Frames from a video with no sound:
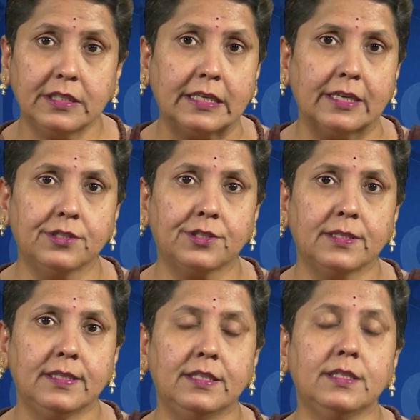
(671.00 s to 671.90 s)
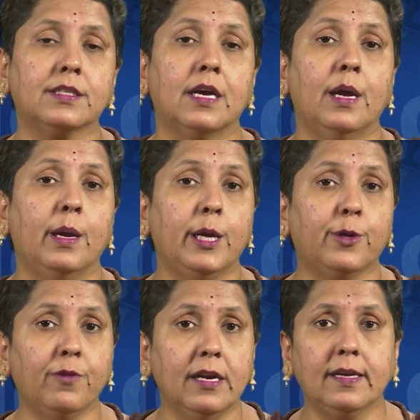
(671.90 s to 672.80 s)
countries,
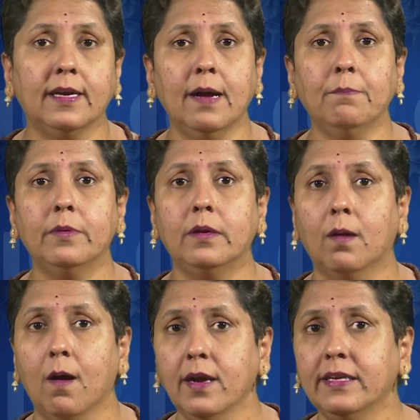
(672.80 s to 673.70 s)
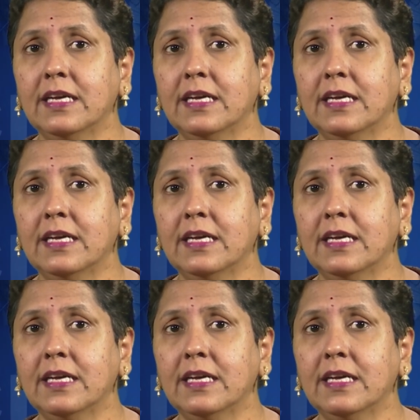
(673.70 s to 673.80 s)
it will come not